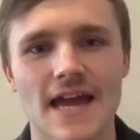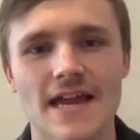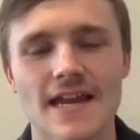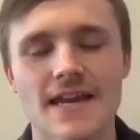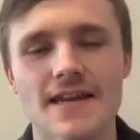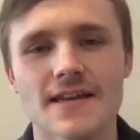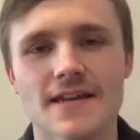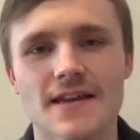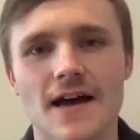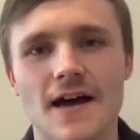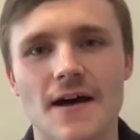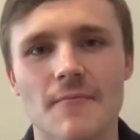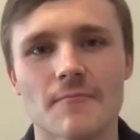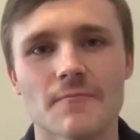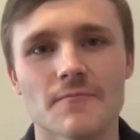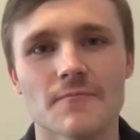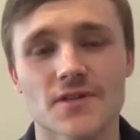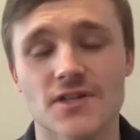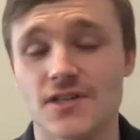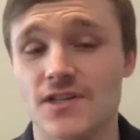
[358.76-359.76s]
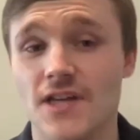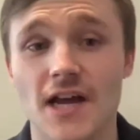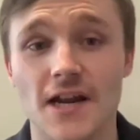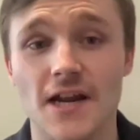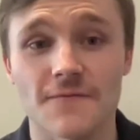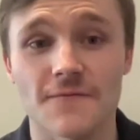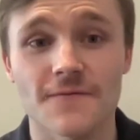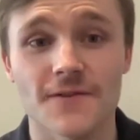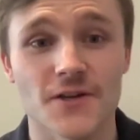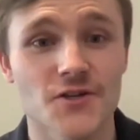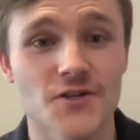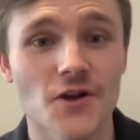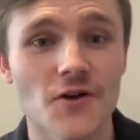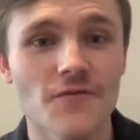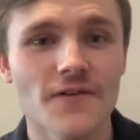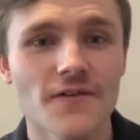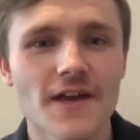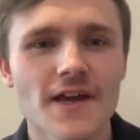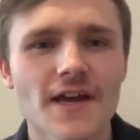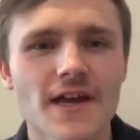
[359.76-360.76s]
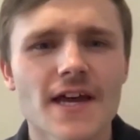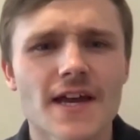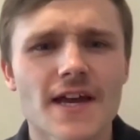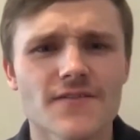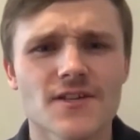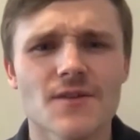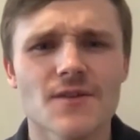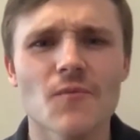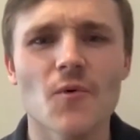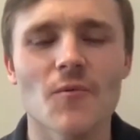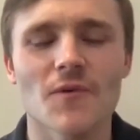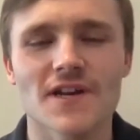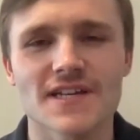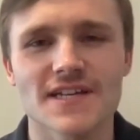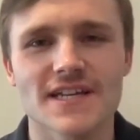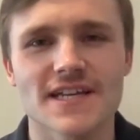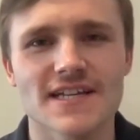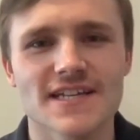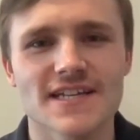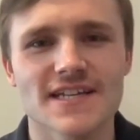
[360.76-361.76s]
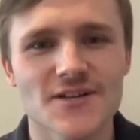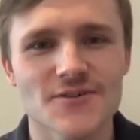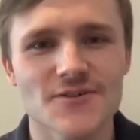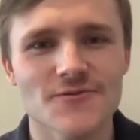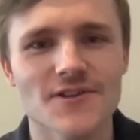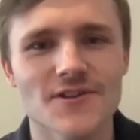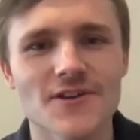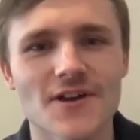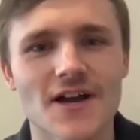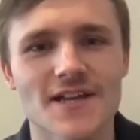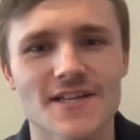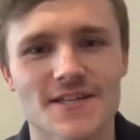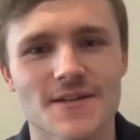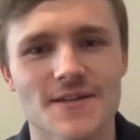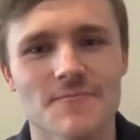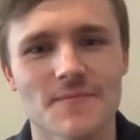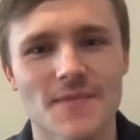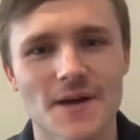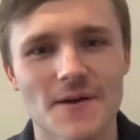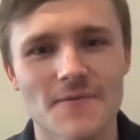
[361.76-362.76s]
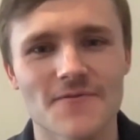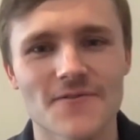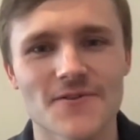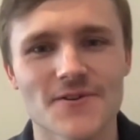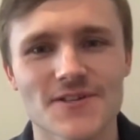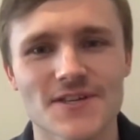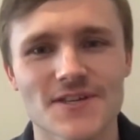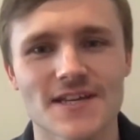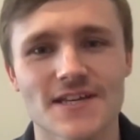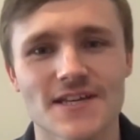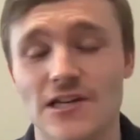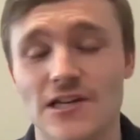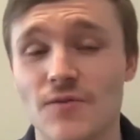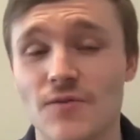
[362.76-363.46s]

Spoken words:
And just to kind of finish off, if someone wanted to get in touch with you guys at Versent to